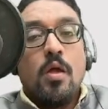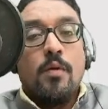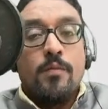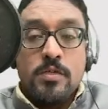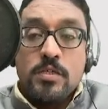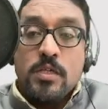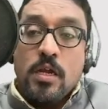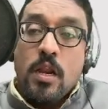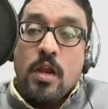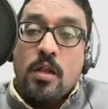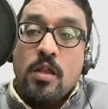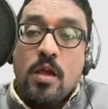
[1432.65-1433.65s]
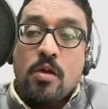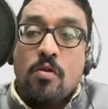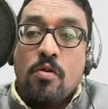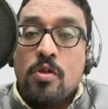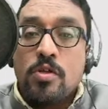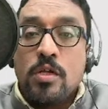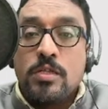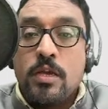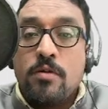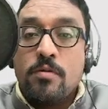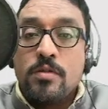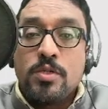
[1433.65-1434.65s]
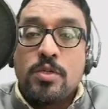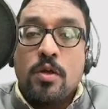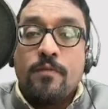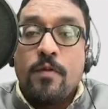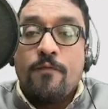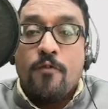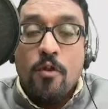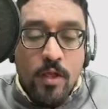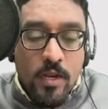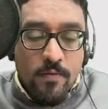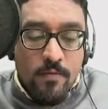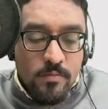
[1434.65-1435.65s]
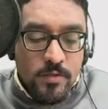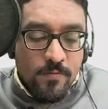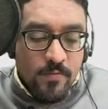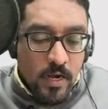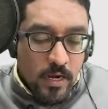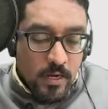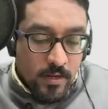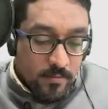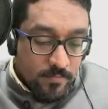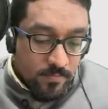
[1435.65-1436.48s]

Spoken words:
Which is the correct chronological sequence of the following Nawabs of Carnatic?